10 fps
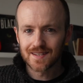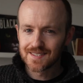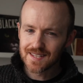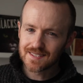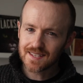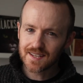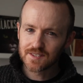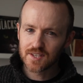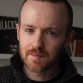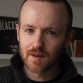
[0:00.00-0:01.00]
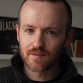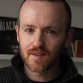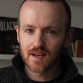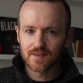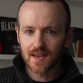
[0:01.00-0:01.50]
And since the
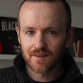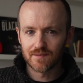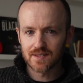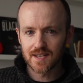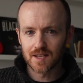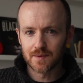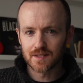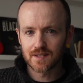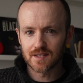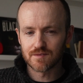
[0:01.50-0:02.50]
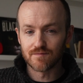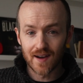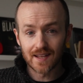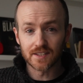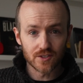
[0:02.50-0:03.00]
HTML5 canvas element has
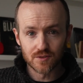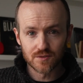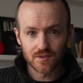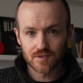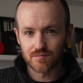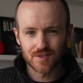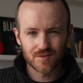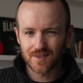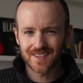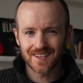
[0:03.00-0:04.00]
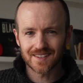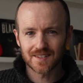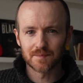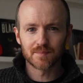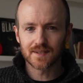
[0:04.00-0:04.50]
valid uses, restricting it
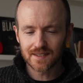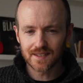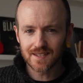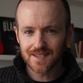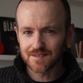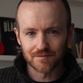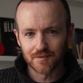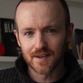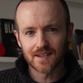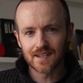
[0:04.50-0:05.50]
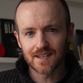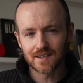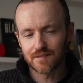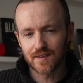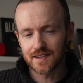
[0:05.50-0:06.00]
completely isn't really an
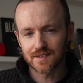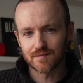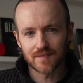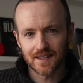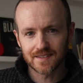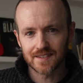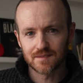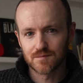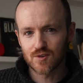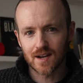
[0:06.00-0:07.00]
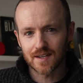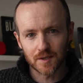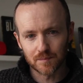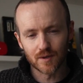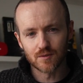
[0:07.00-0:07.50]
effective anti-tracking
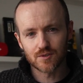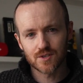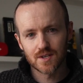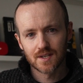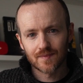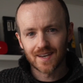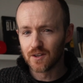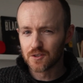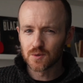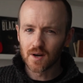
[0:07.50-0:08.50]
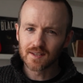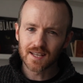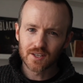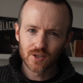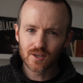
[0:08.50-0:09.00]
approach. And also,
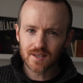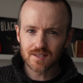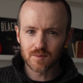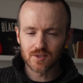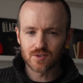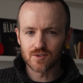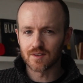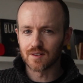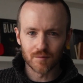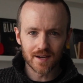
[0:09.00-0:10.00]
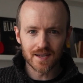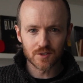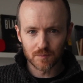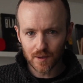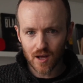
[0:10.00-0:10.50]
unlike cookies, which you can erase
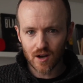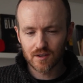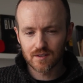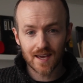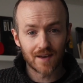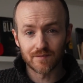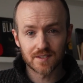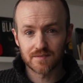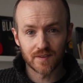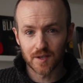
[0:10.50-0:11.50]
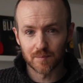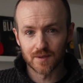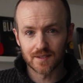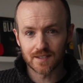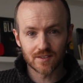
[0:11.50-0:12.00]
or block, canvas
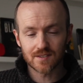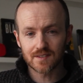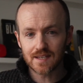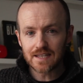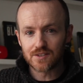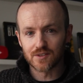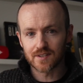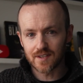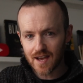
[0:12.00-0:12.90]
fingerprinting doesn't need you to